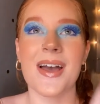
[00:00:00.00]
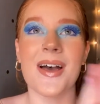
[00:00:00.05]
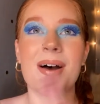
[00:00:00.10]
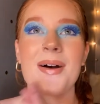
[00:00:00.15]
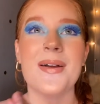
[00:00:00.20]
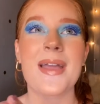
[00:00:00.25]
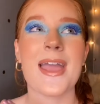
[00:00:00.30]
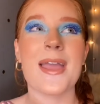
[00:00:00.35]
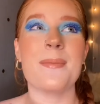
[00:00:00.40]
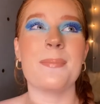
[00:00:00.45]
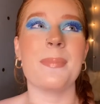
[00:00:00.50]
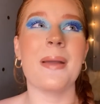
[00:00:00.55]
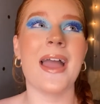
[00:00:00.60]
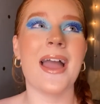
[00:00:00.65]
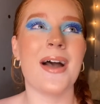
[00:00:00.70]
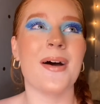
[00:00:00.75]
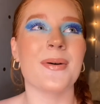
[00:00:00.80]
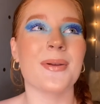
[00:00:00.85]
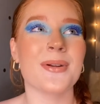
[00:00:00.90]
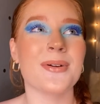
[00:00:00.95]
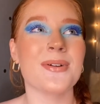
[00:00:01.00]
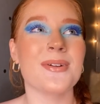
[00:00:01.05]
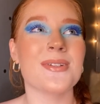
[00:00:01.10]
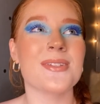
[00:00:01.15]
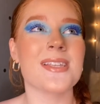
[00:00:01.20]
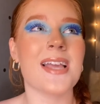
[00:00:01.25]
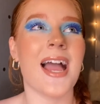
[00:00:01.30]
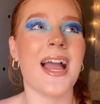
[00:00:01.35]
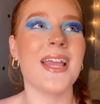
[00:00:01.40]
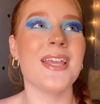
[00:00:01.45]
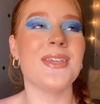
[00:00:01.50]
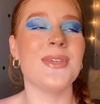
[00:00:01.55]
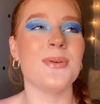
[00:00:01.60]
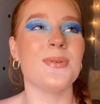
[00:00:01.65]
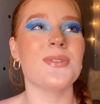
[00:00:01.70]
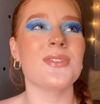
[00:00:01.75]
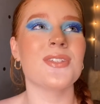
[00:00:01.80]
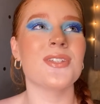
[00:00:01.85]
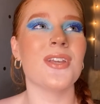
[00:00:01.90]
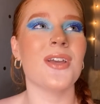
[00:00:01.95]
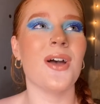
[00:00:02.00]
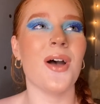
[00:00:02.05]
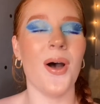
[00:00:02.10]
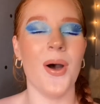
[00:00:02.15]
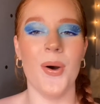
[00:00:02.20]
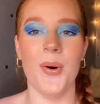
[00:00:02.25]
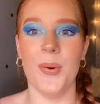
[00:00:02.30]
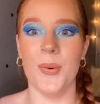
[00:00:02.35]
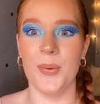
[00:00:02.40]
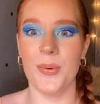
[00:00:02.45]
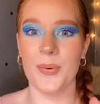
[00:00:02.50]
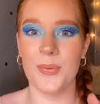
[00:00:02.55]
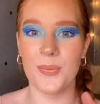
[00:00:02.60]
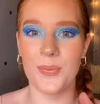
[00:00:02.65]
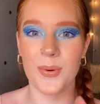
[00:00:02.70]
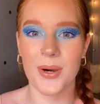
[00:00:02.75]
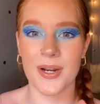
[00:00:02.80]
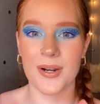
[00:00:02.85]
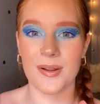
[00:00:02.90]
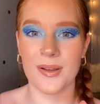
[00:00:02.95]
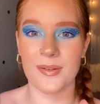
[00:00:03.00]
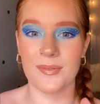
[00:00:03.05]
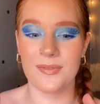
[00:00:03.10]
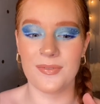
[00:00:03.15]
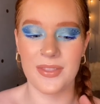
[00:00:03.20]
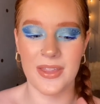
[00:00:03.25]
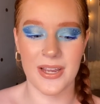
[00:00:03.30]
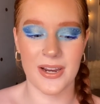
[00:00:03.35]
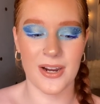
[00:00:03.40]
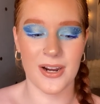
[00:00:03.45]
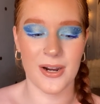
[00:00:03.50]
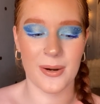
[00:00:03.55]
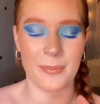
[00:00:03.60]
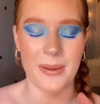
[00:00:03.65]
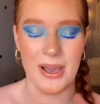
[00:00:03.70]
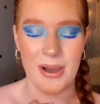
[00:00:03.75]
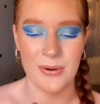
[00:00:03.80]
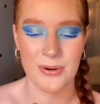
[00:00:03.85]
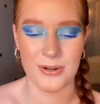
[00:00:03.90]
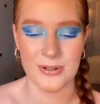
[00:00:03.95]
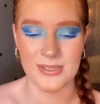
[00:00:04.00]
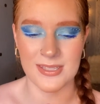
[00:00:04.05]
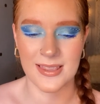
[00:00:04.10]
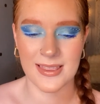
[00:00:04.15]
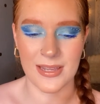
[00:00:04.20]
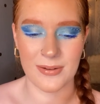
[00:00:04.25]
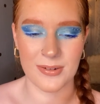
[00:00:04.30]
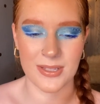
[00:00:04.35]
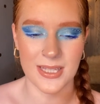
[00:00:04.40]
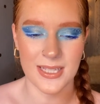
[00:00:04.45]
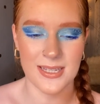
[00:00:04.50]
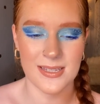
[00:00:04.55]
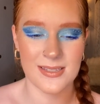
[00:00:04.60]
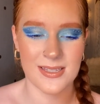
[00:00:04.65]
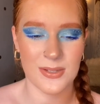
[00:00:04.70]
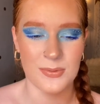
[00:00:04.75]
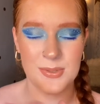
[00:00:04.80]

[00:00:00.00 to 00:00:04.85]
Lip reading: Okay, powders. I used to own one of their powders that they released.